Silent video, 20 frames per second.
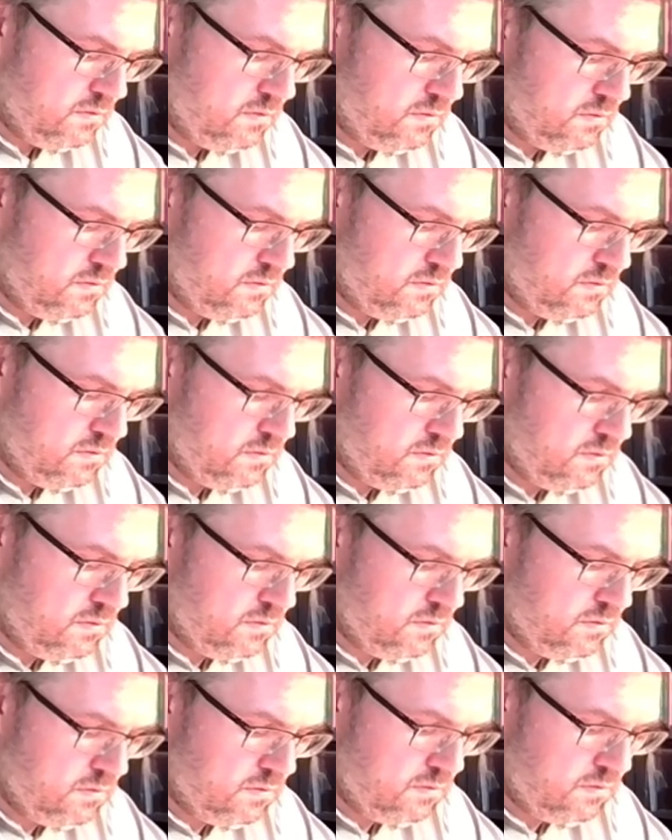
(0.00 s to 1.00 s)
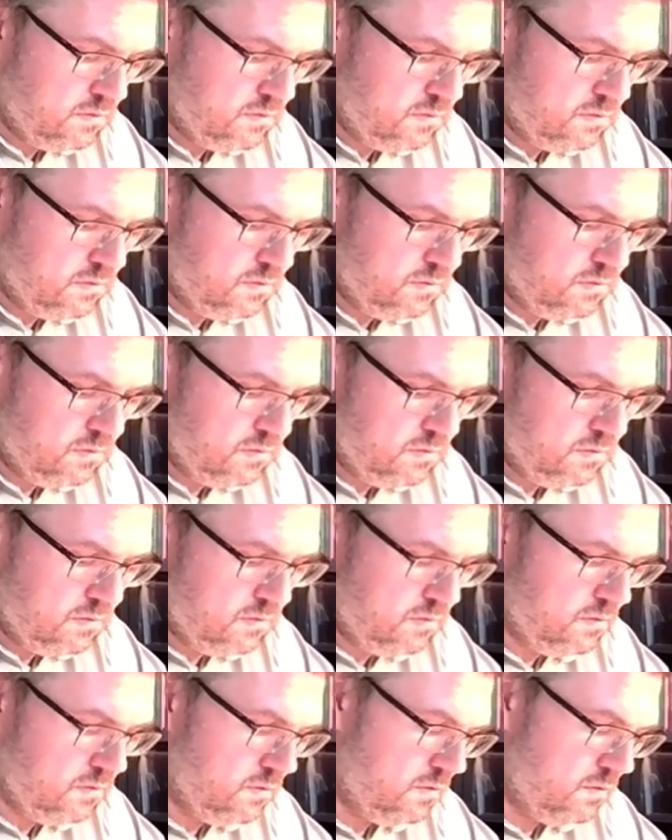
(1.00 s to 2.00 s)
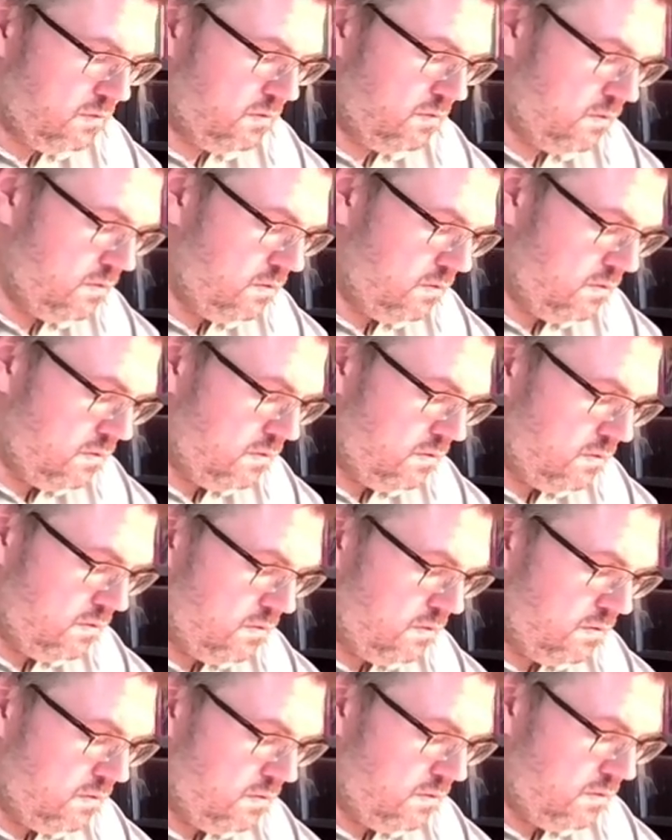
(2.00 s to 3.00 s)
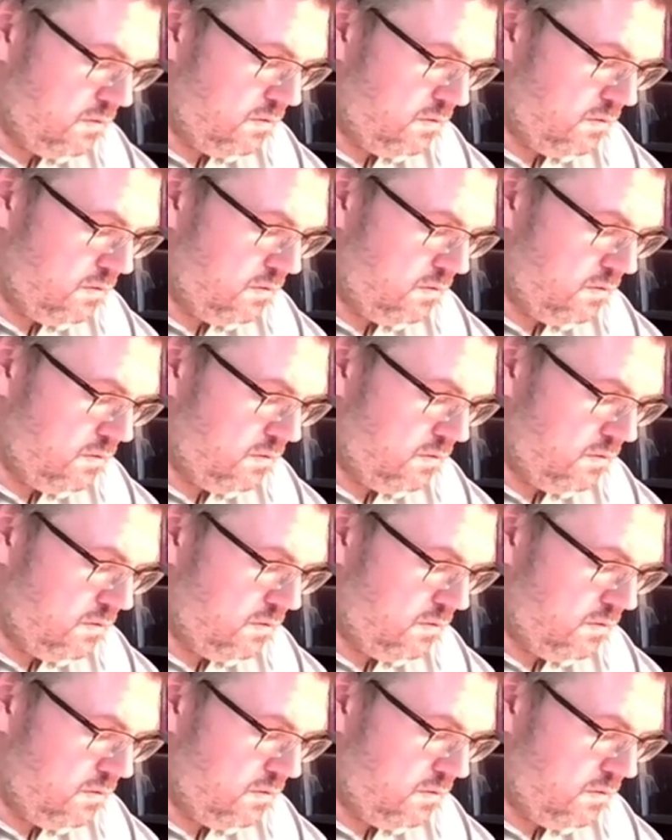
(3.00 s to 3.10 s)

(silence)